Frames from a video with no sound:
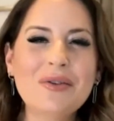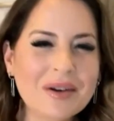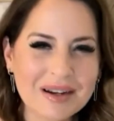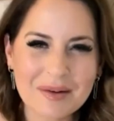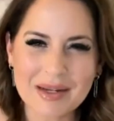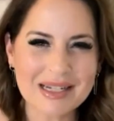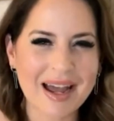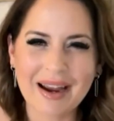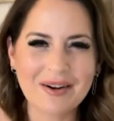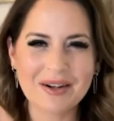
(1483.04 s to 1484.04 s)
you are going to be
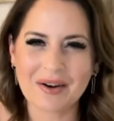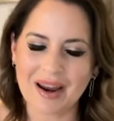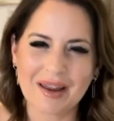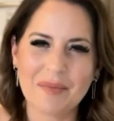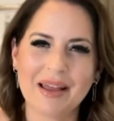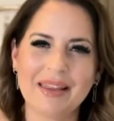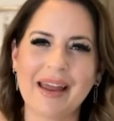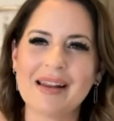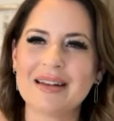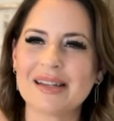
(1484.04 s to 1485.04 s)
tired and cranky by the
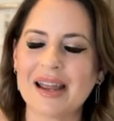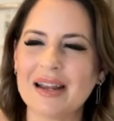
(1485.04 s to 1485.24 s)
end